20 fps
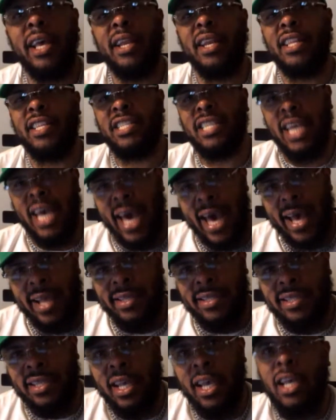in the
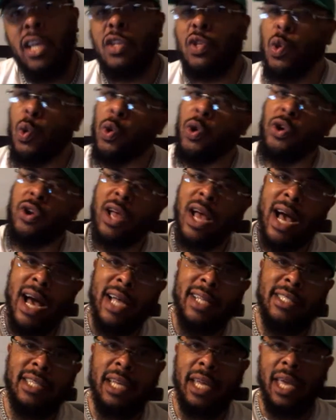chats, doing her
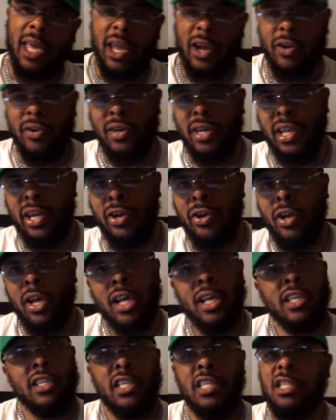content here and there.
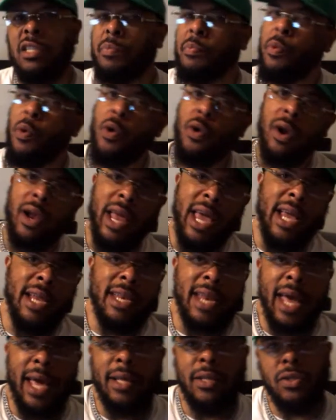She support
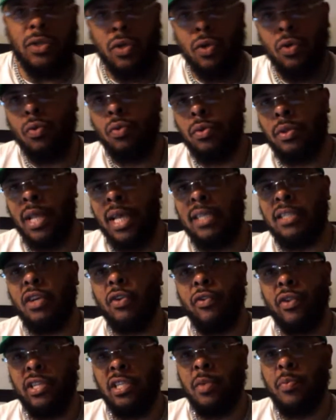late night too. That's the
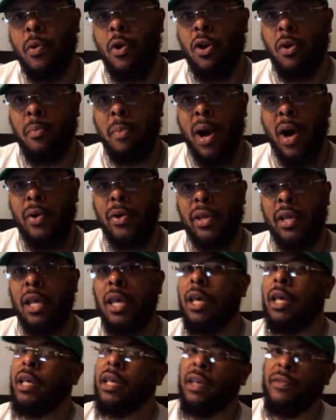crazy part about it.
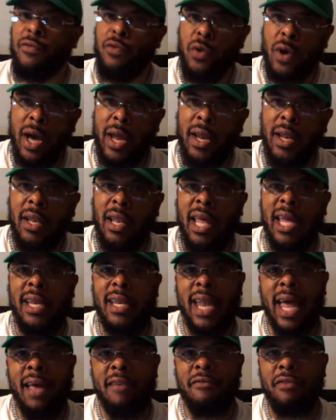If you got a late
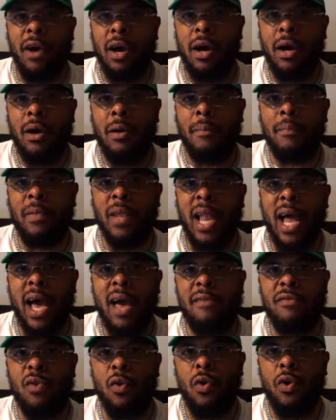night
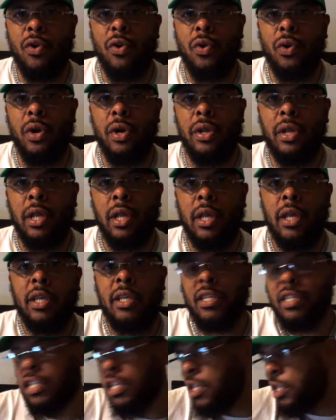live going on,
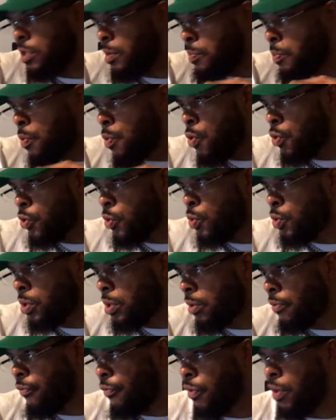she supports you to
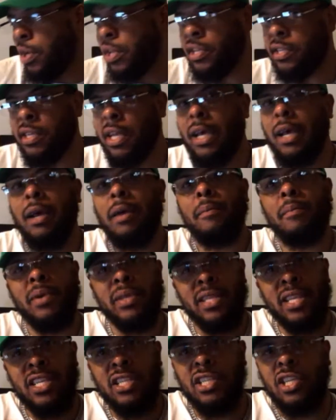the fullest.
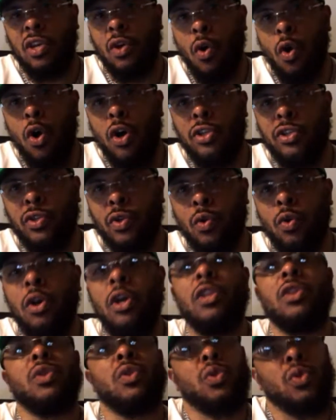But then she also
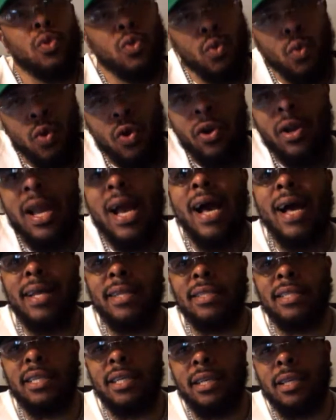do her
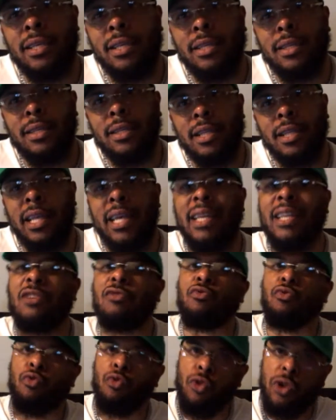content, and
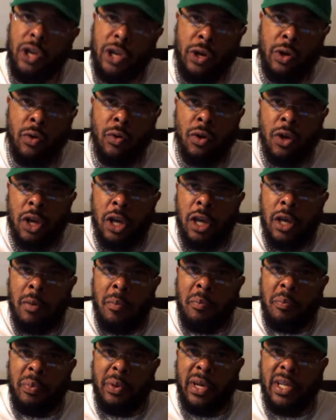it's real.
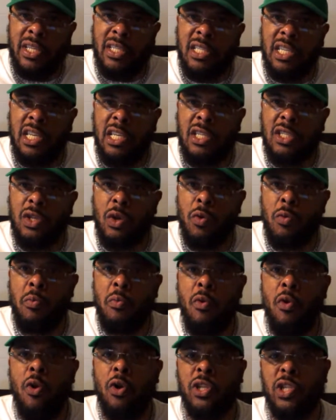But she was
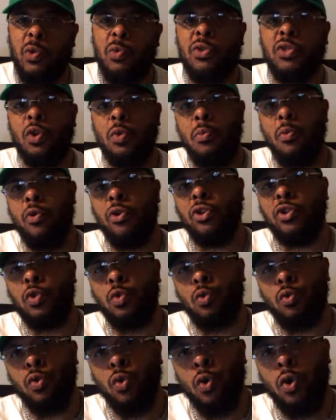so more
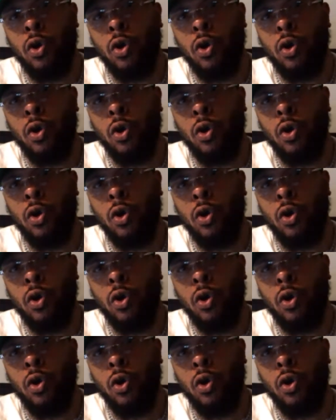tuned